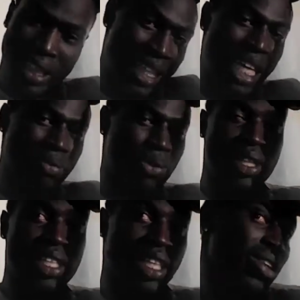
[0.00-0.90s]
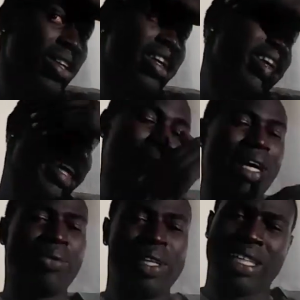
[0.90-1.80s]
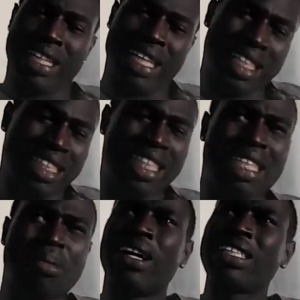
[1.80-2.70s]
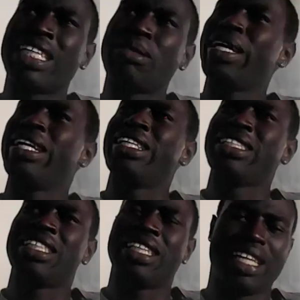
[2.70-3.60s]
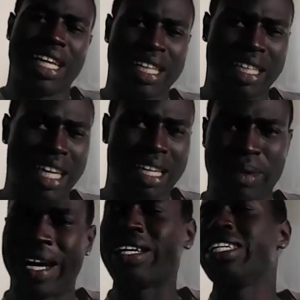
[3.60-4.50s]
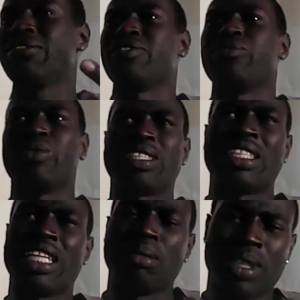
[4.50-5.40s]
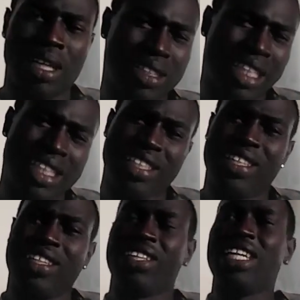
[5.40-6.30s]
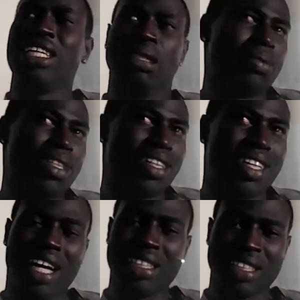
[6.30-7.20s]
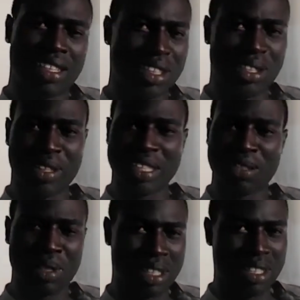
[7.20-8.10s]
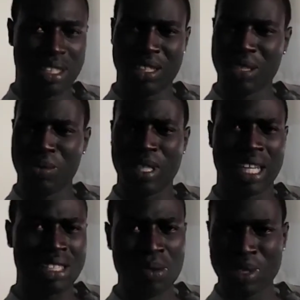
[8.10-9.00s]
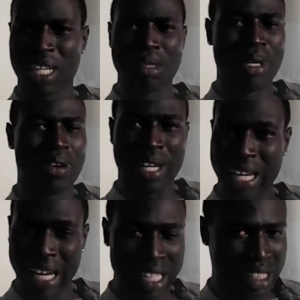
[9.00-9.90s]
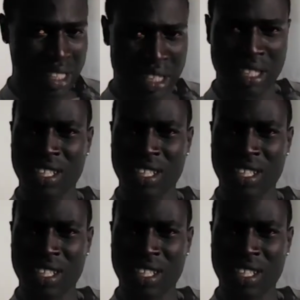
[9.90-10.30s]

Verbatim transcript: a name for it, you know. And right when I not seen him, I was like, man, he's I got an idea from his name, and you know, I was like, damn, hustler. You know, this is what this is what Hustle is all about, hustling.